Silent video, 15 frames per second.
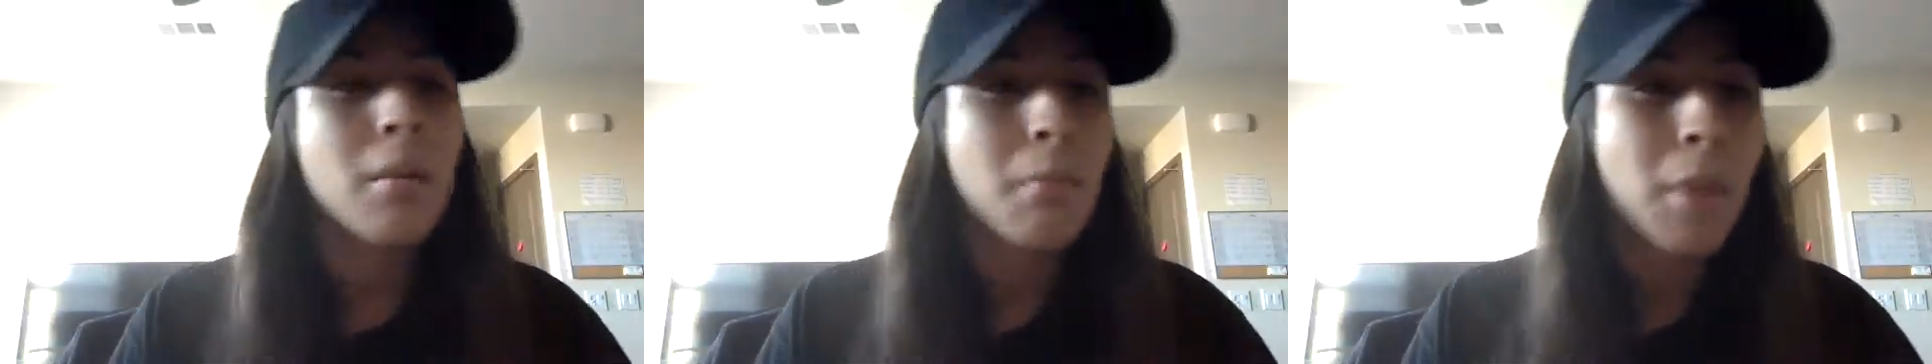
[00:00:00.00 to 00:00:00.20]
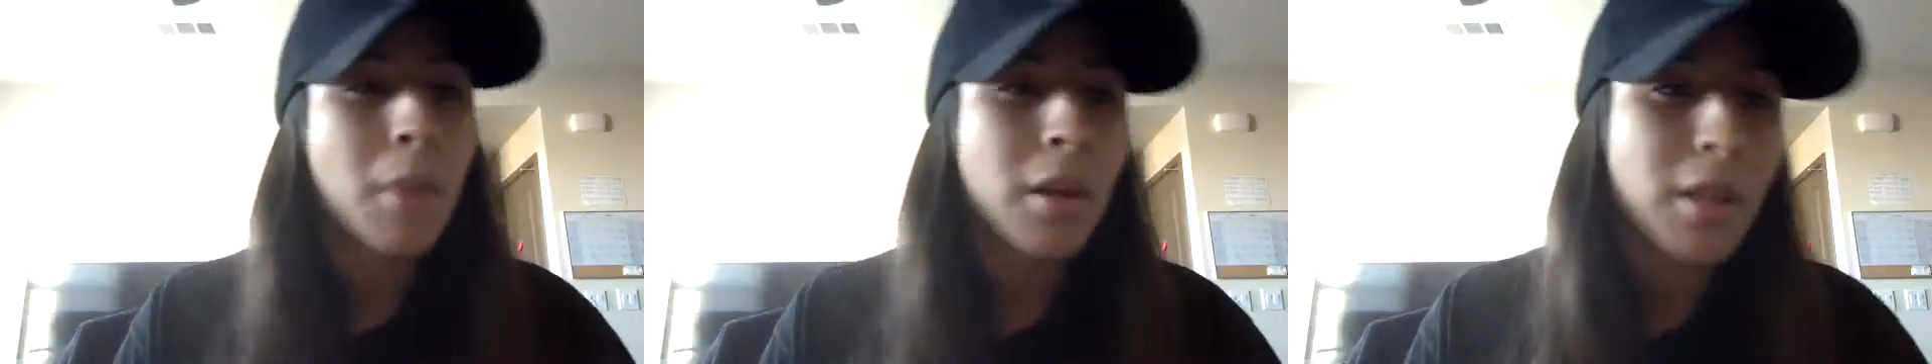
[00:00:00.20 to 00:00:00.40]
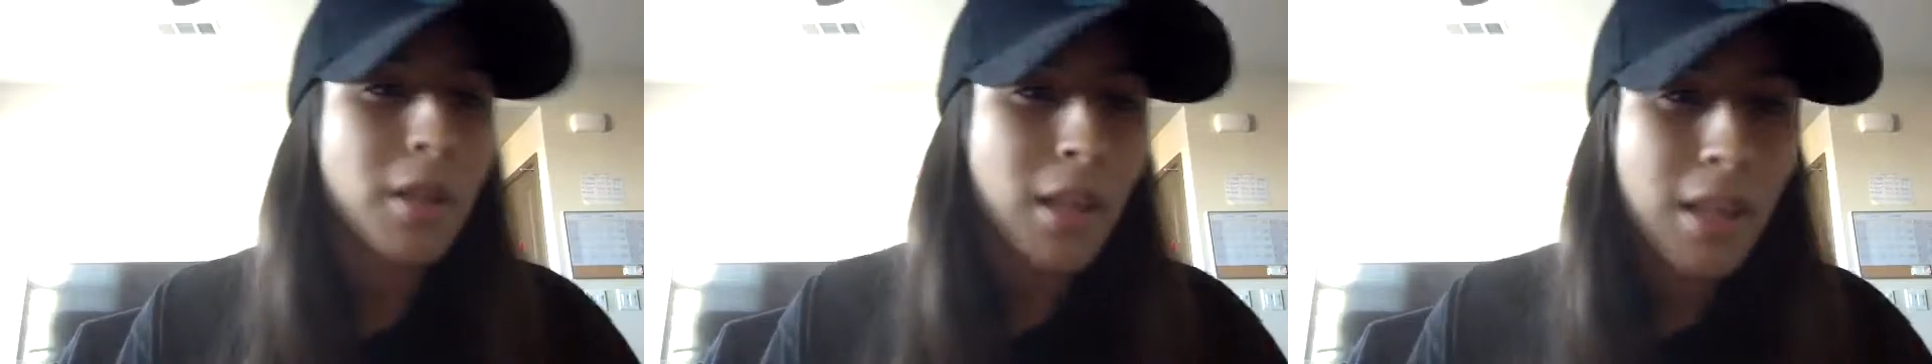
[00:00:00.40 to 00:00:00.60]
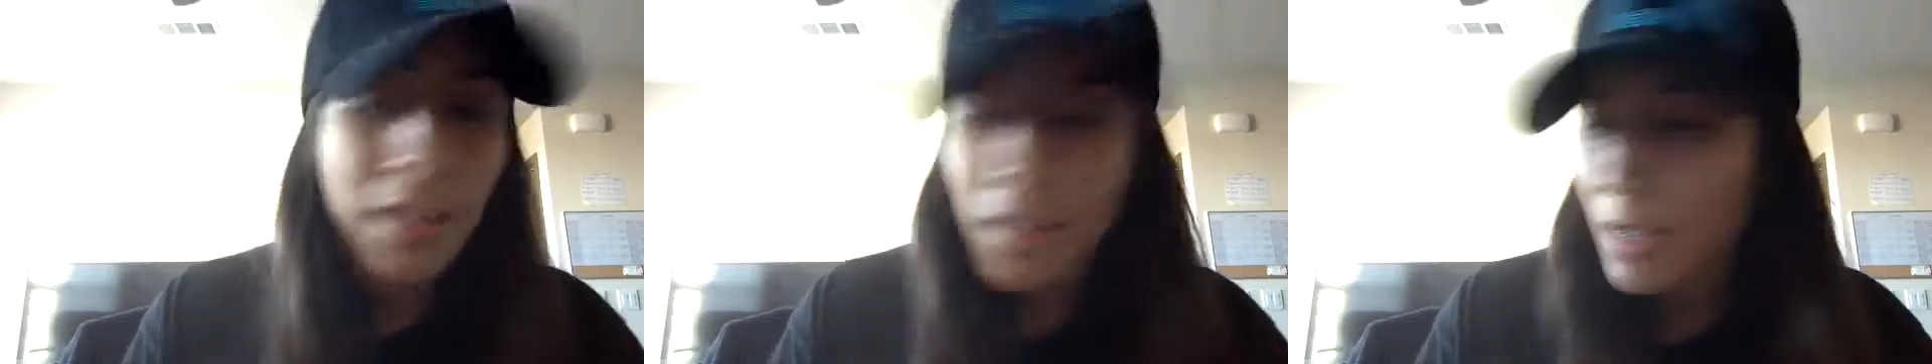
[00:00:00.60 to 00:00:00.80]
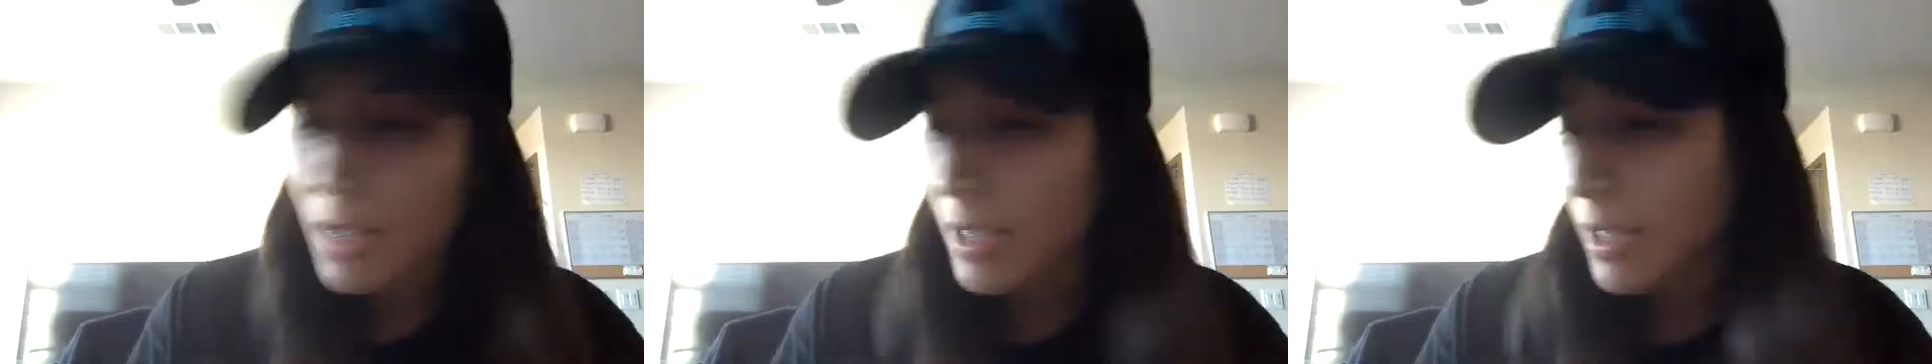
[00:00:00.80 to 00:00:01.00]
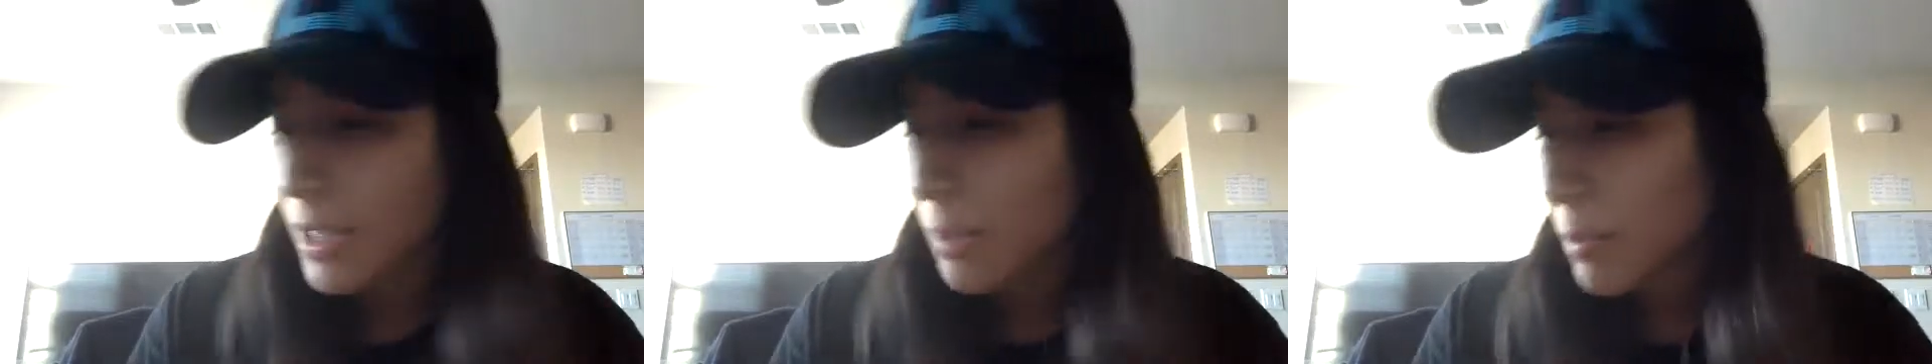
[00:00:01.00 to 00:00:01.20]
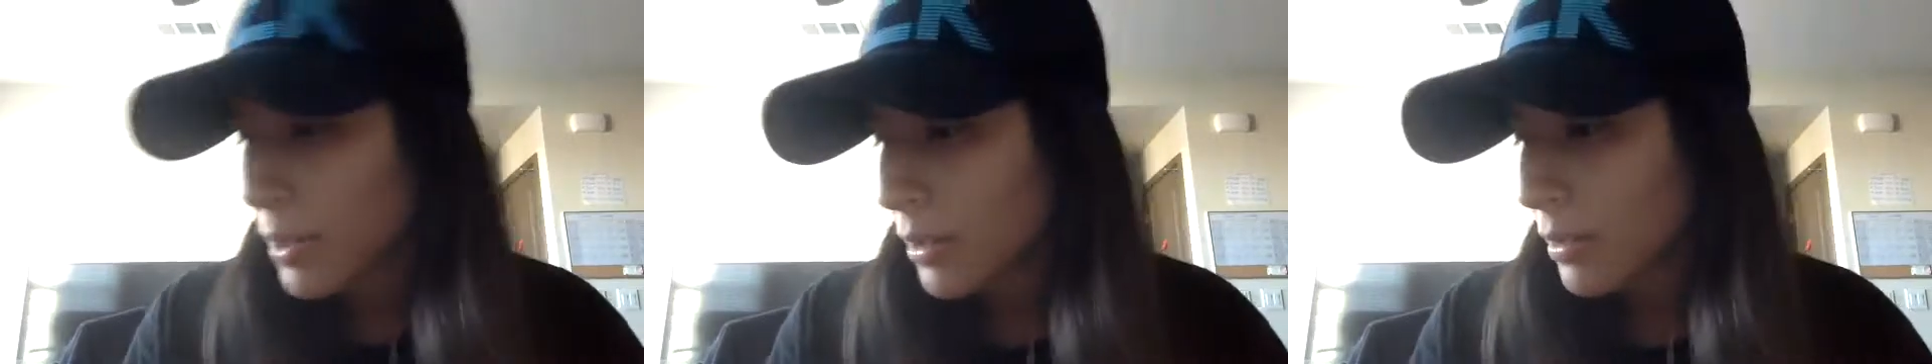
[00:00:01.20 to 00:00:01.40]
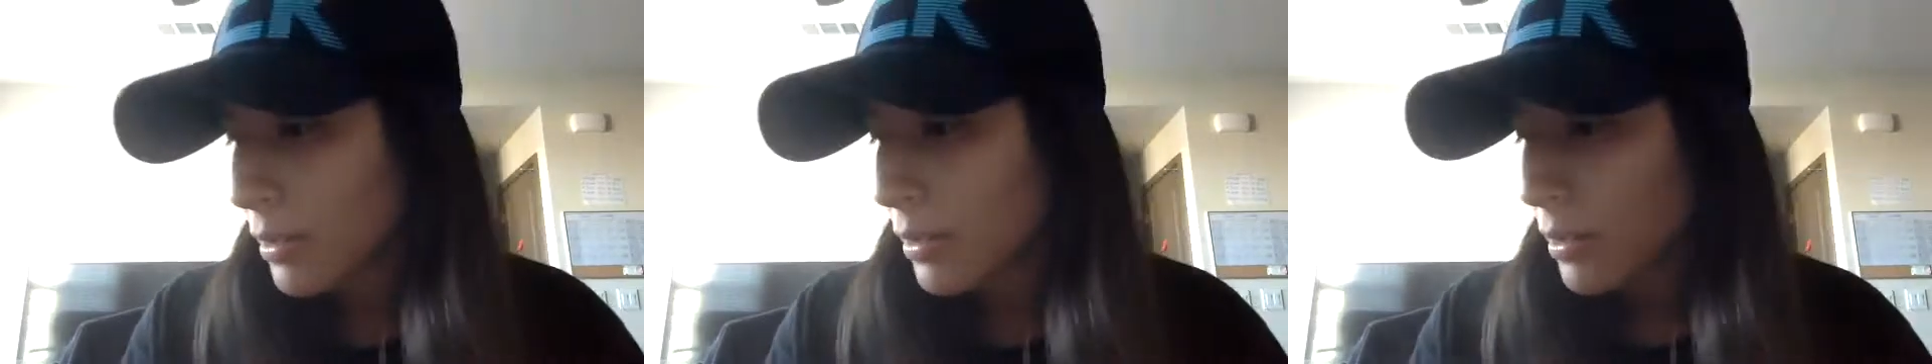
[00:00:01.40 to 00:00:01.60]
mark it up,
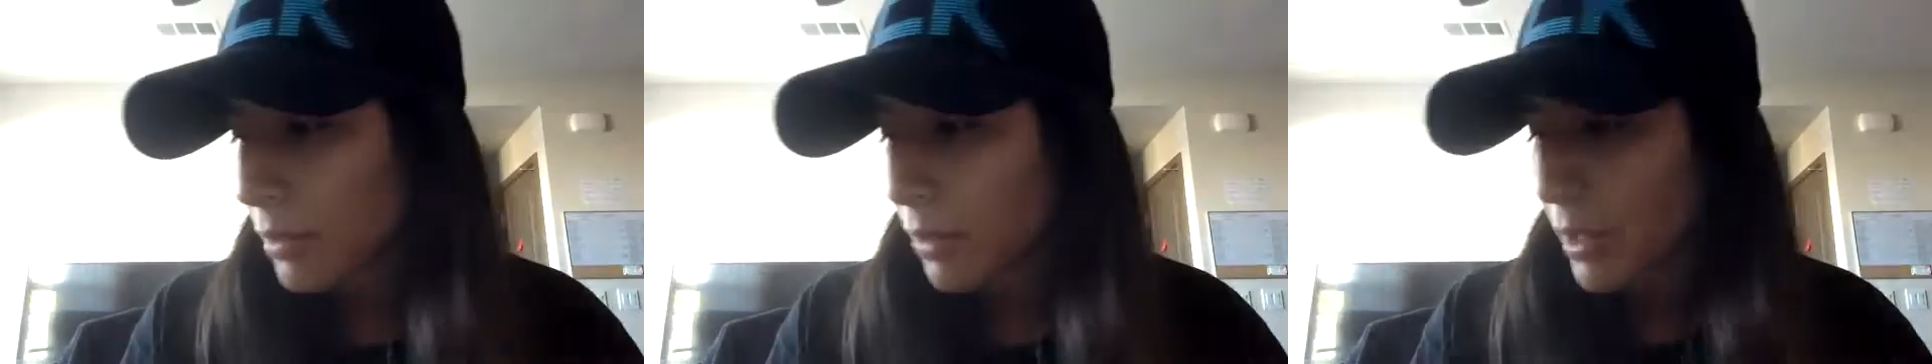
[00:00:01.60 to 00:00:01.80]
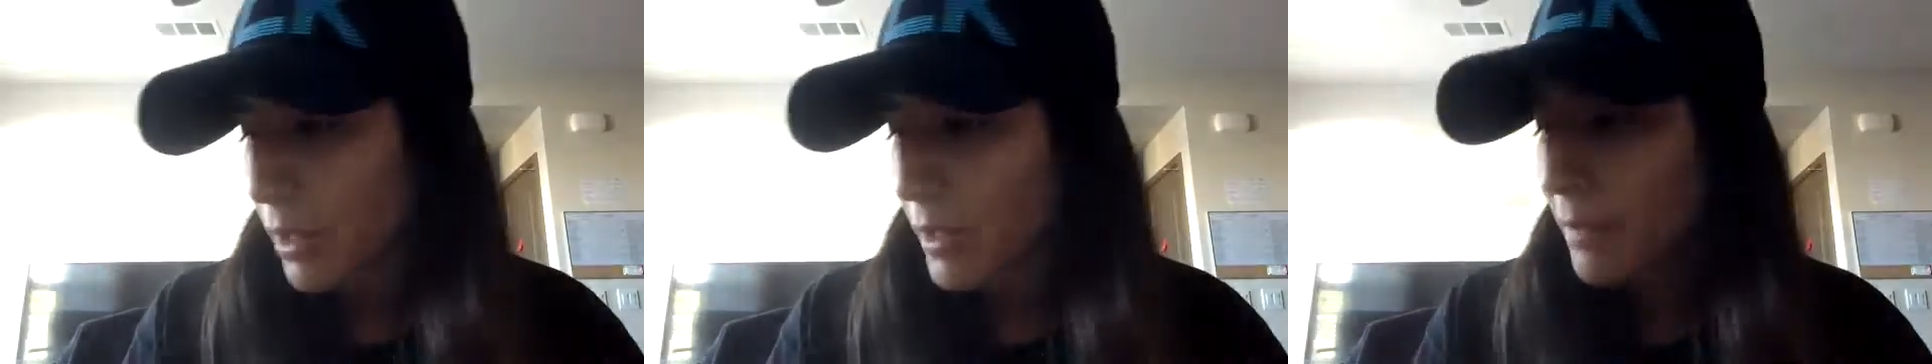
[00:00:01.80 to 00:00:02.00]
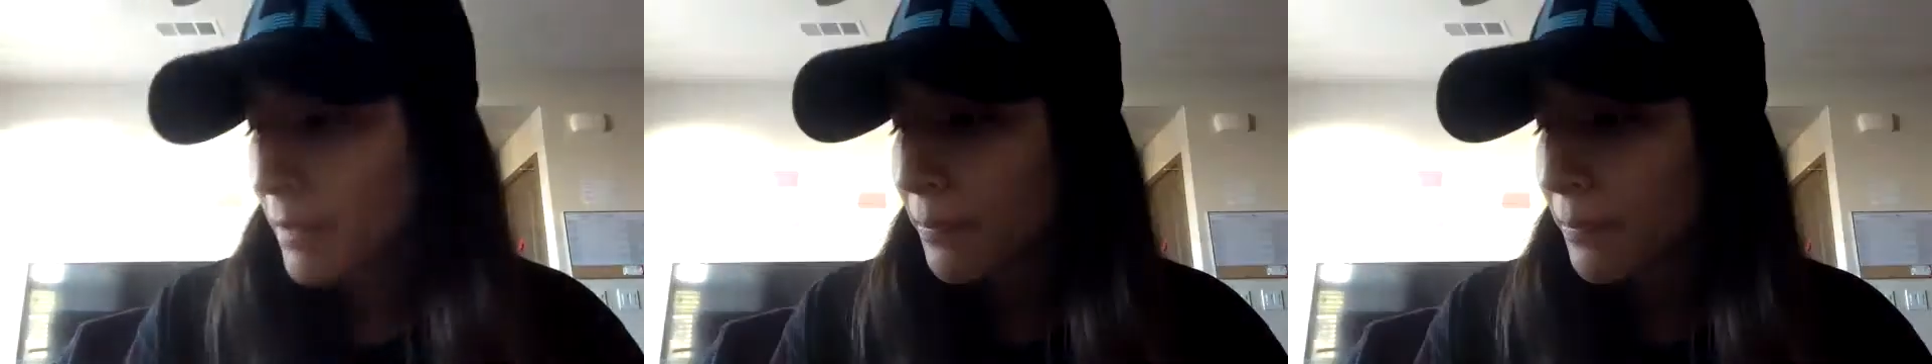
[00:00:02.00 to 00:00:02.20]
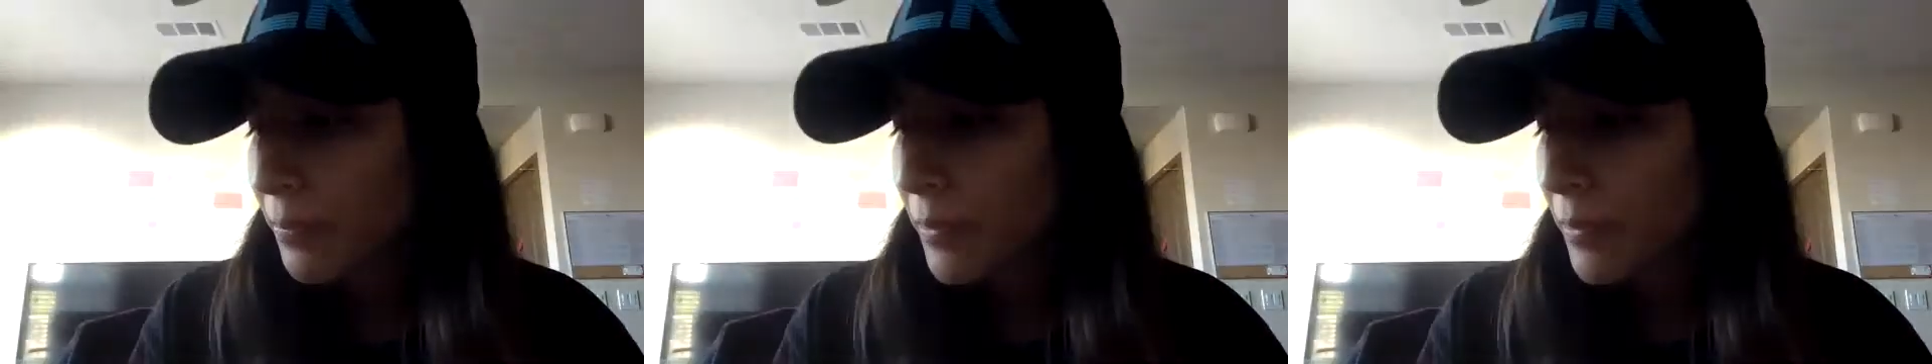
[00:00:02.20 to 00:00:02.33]
okay?